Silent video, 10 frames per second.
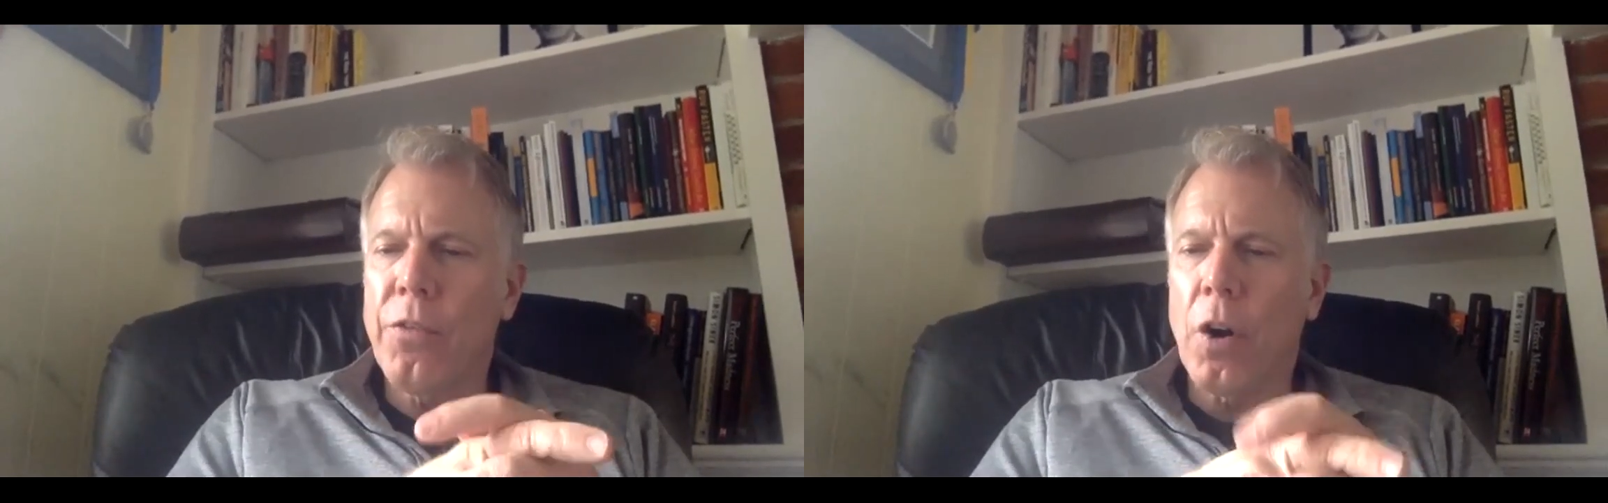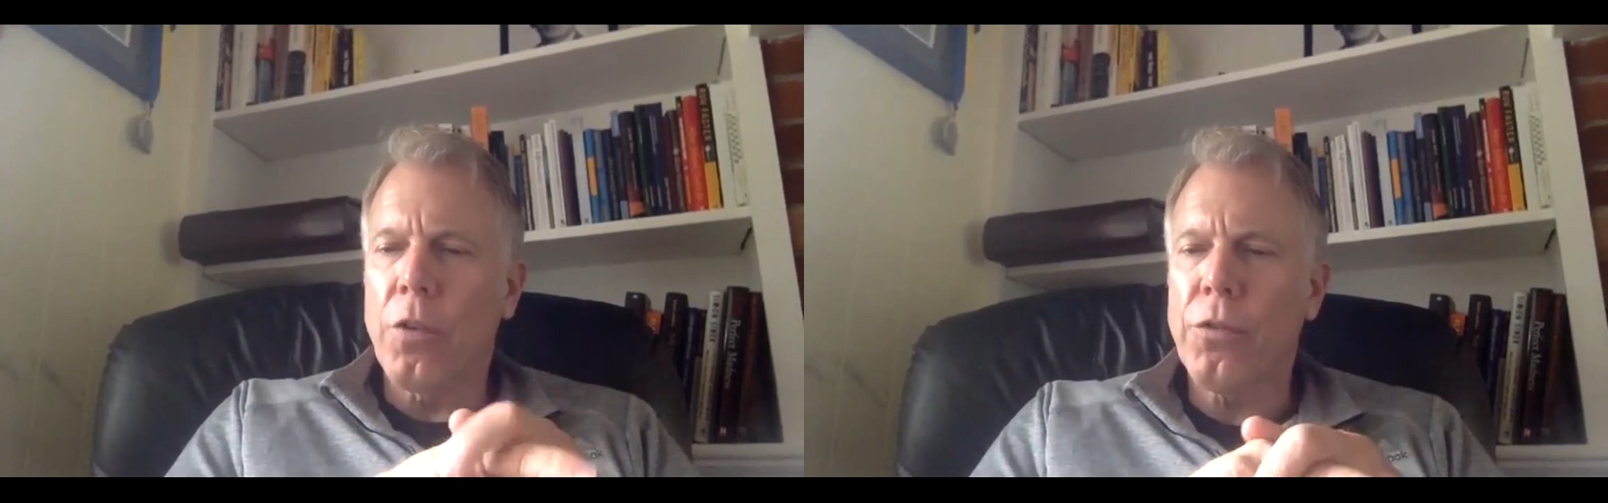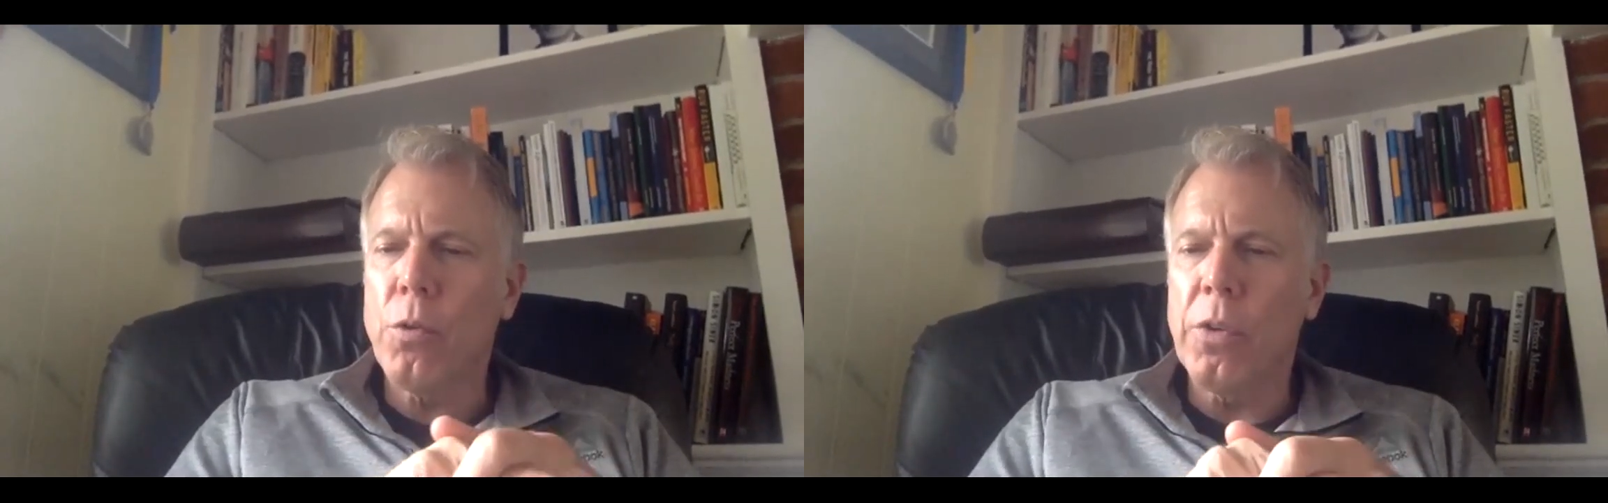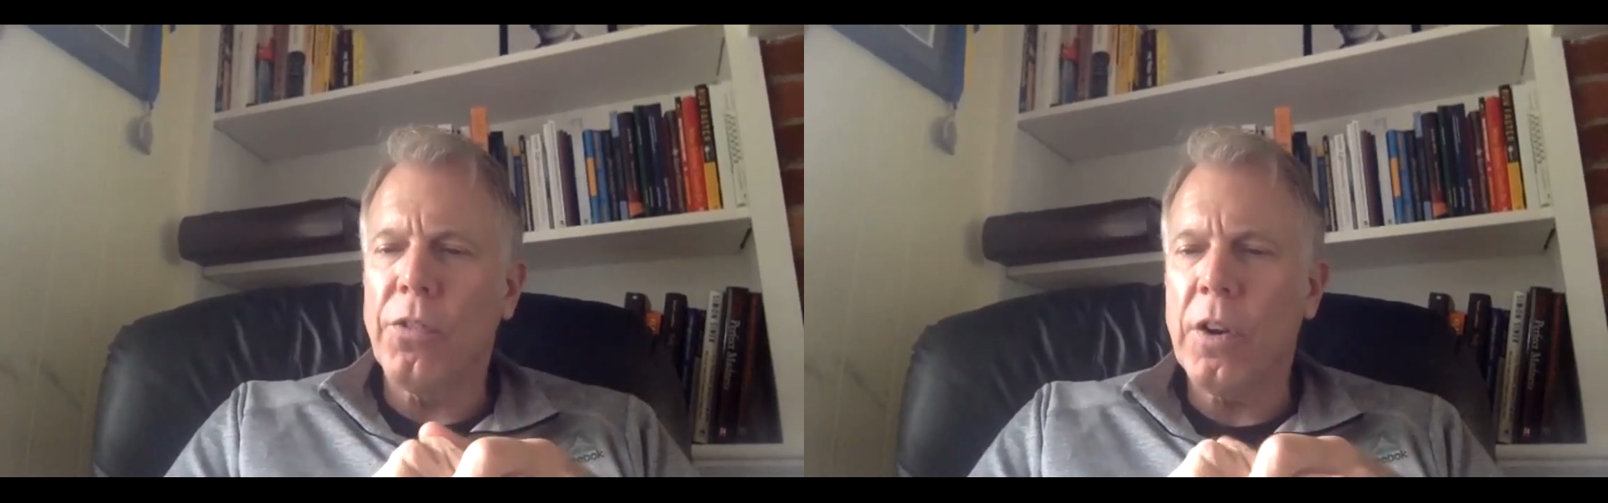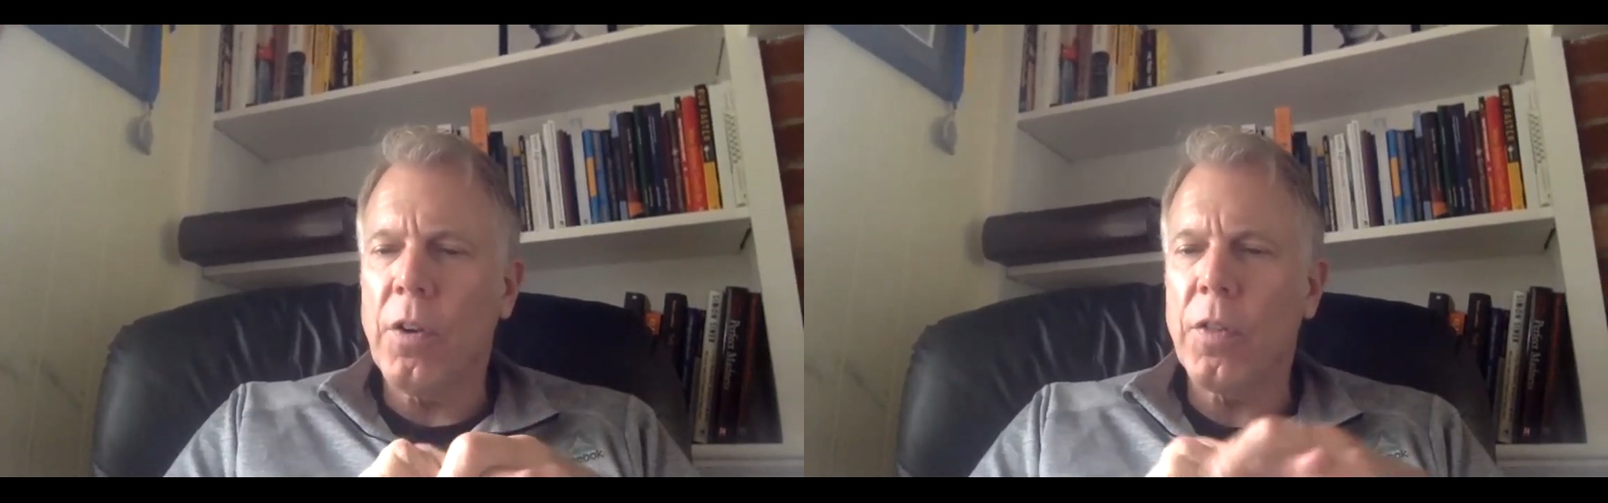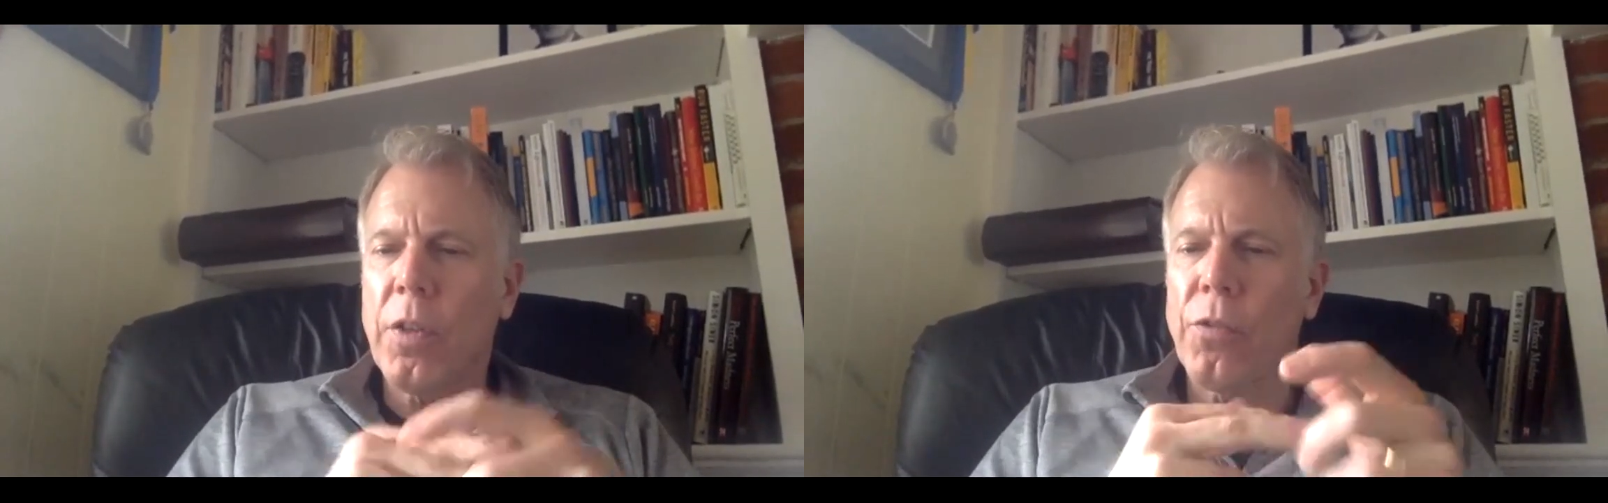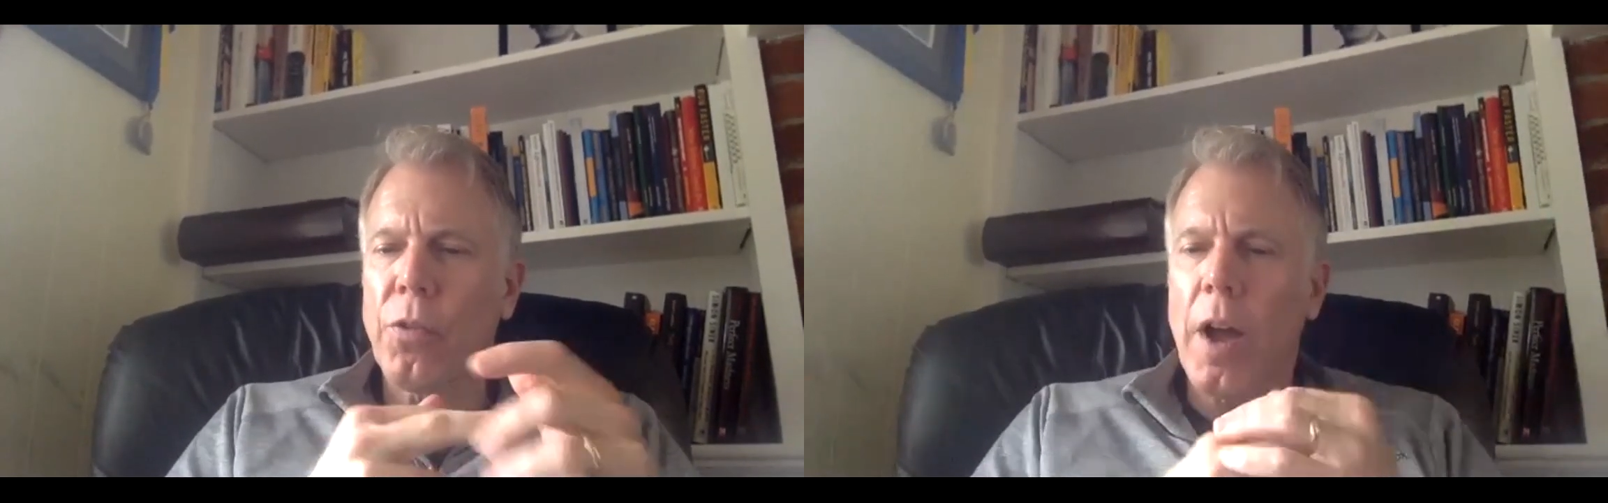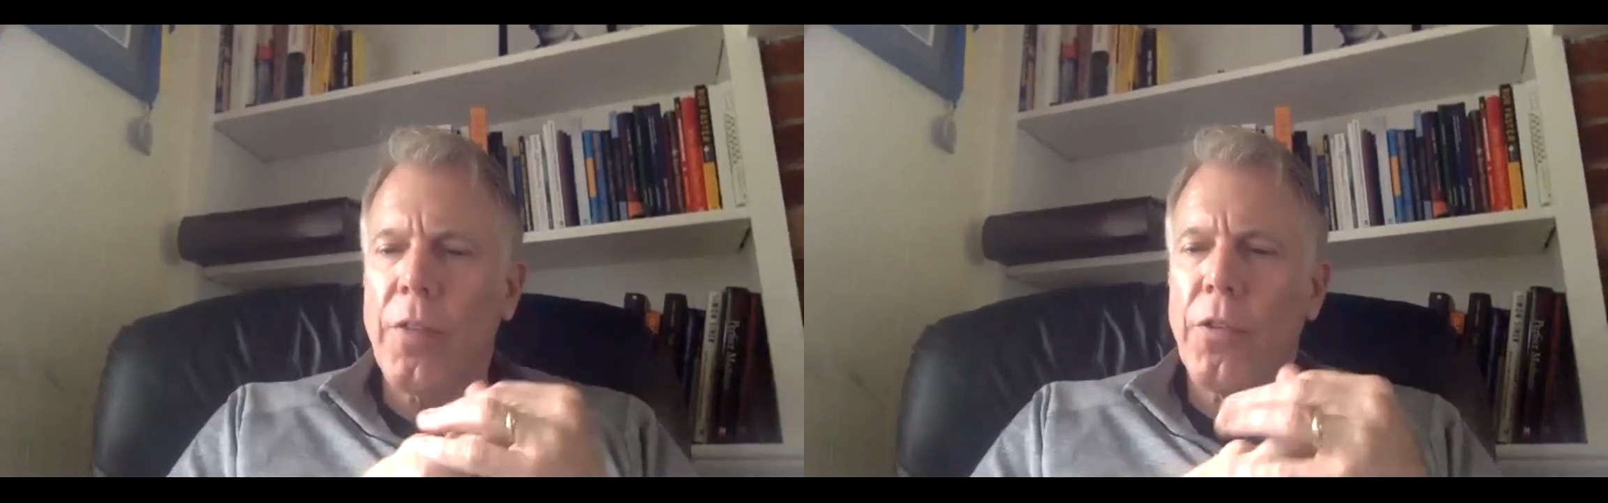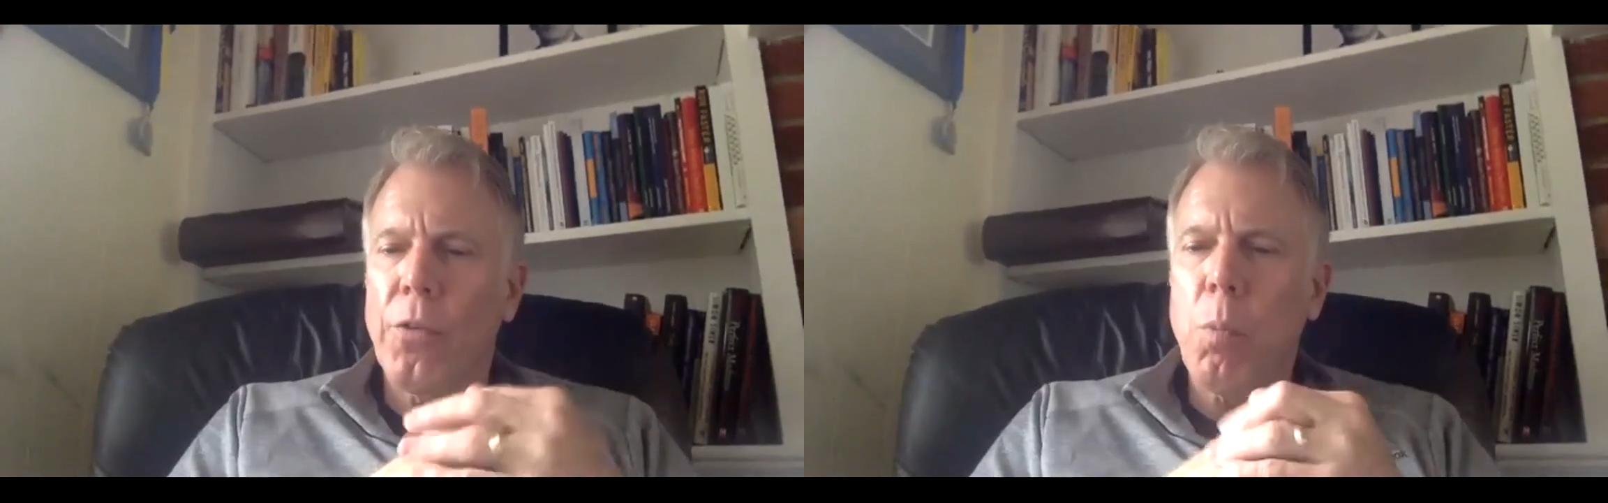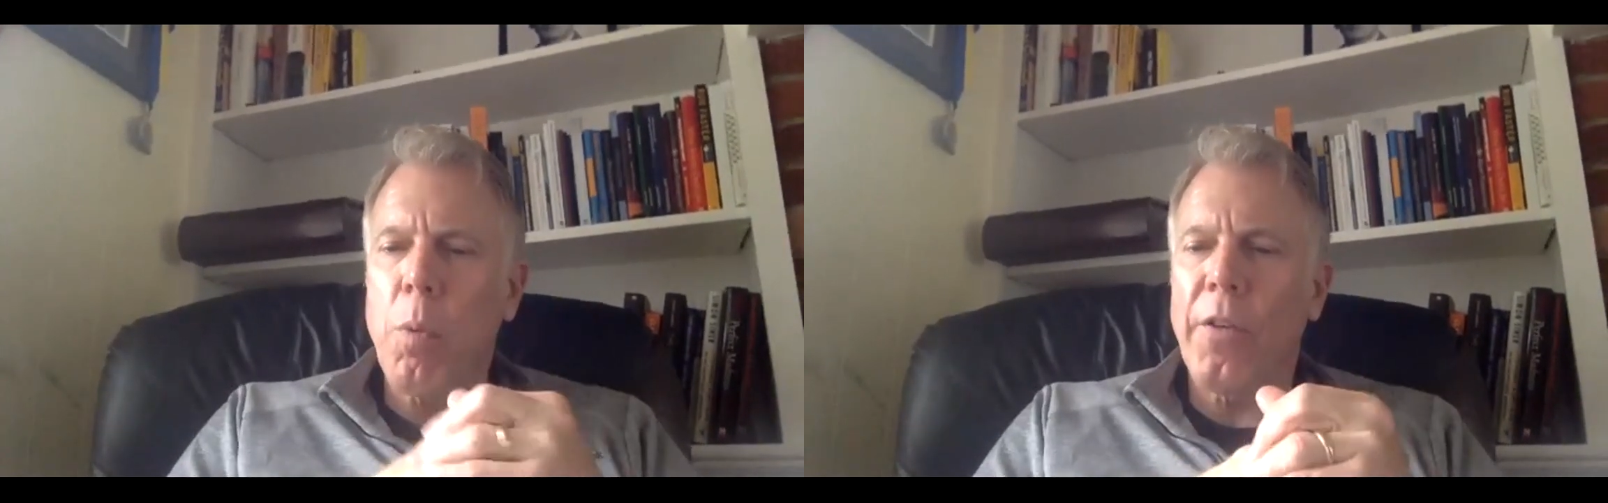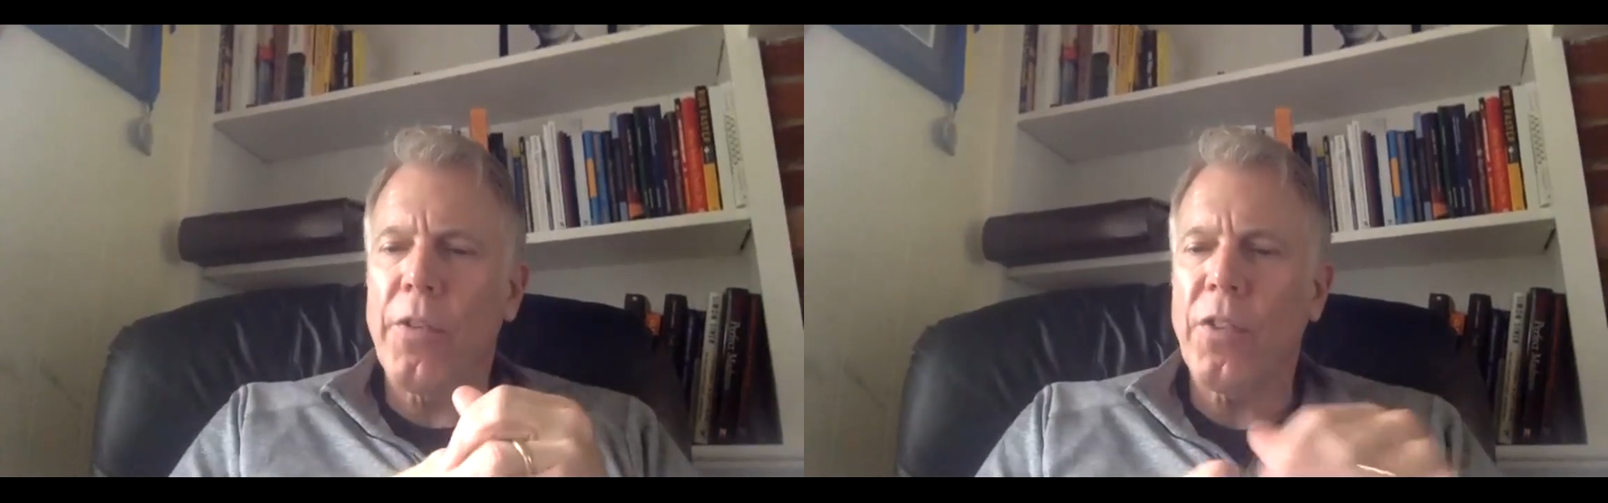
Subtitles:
Are students hearing these thoughts as well as